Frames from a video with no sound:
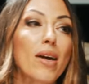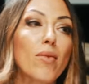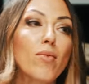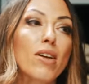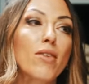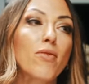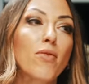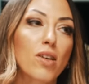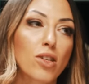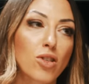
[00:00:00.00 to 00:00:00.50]
get
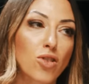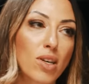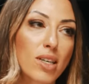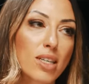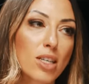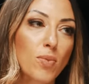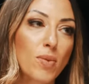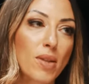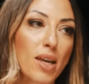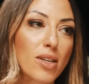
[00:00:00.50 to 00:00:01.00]
really
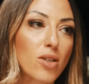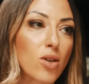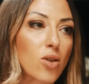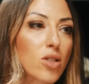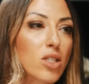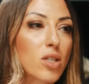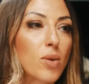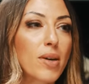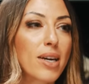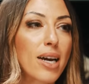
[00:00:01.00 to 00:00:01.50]
frustrated with their
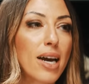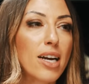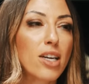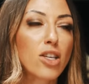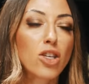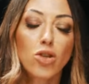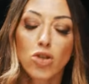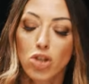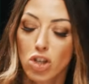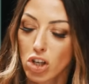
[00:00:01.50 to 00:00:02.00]
dogs. So
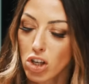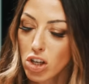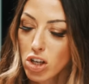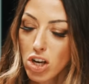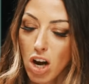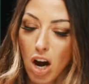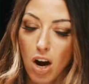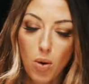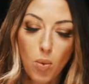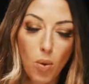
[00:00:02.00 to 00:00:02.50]
again, you should
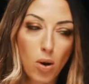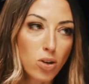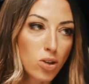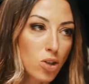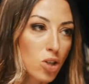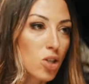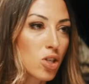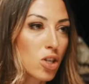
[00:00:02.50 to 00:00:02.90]
know what to